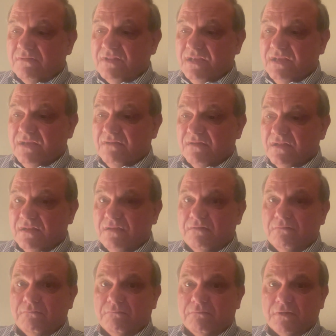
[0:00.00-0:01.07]
they gonna
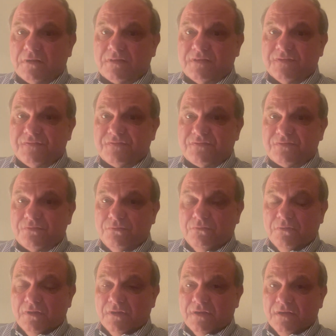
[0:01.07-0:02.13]
work this through.
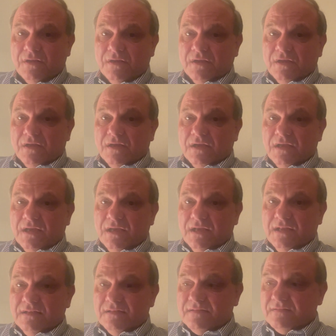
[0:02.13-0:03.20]

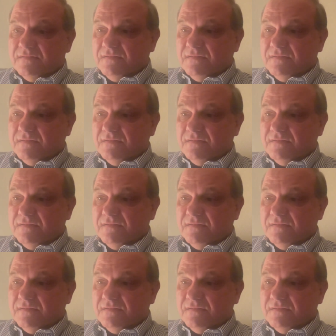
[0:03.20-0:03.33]
And